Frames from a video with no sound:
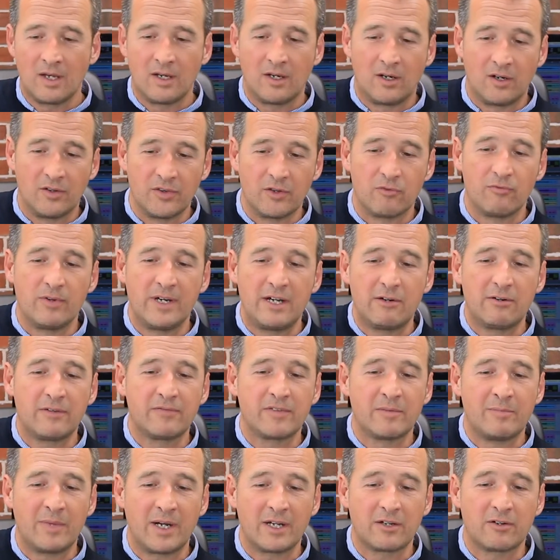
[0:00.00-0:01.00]
On the rear of
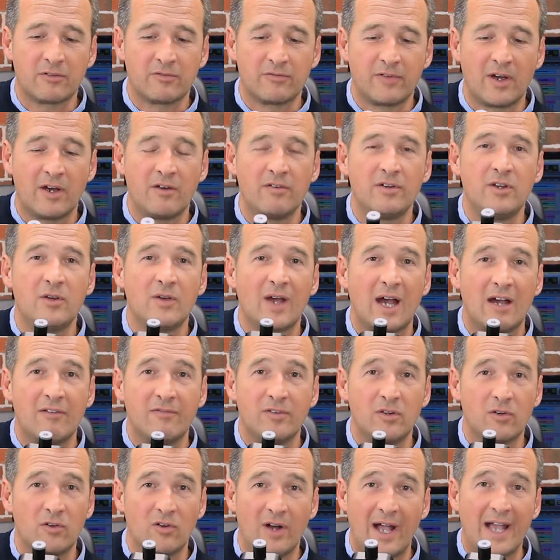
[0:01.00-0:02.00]
the microphone, you have
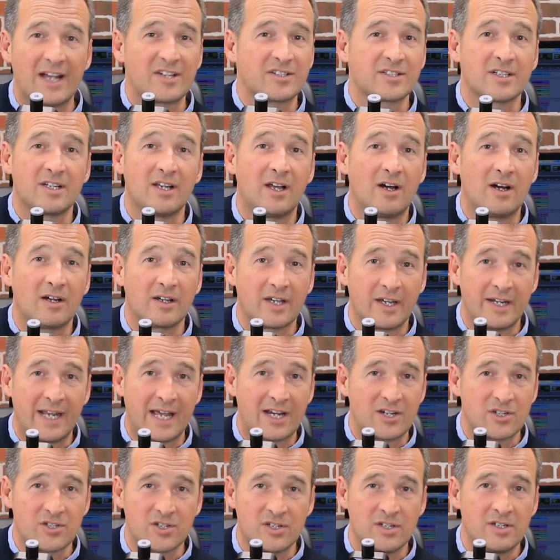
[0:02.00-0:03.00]
your XLR
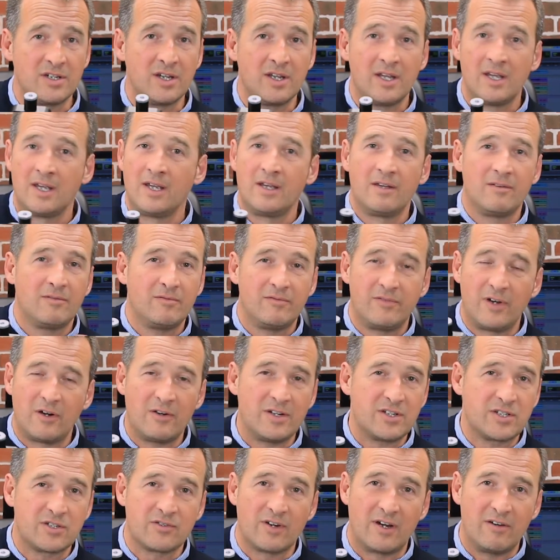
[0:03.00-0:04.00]
connection. Very
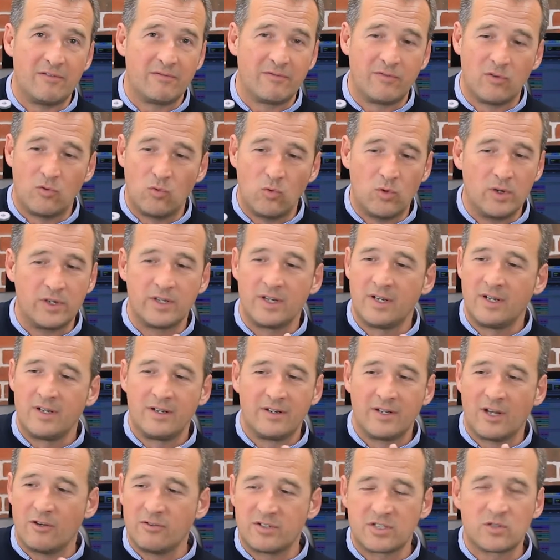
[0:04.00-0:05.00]
straightforward,
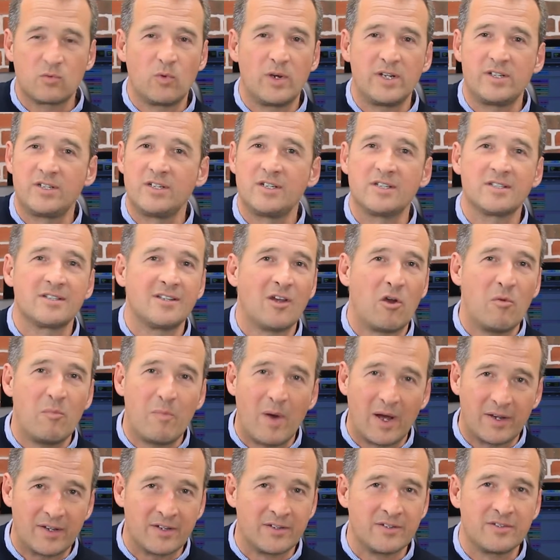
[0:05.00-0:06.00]
no switches, no
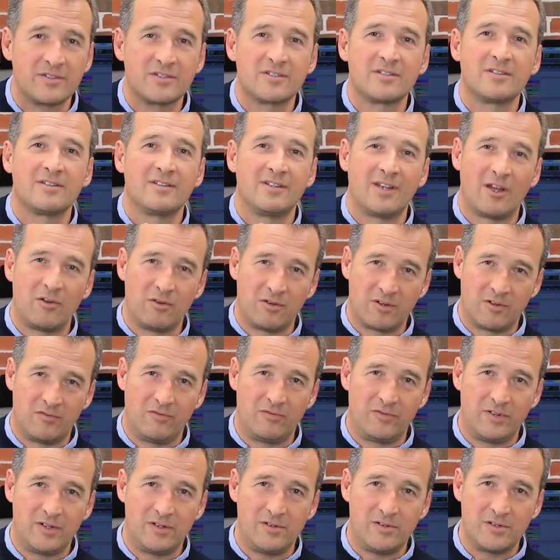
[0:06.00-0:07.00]
buttons, no
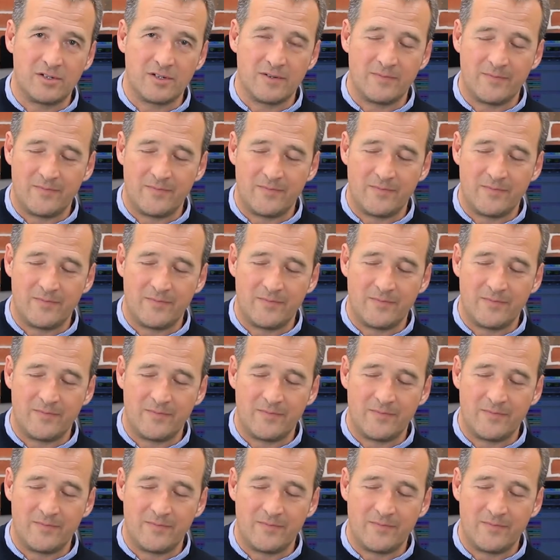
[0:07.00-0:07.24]
confusion.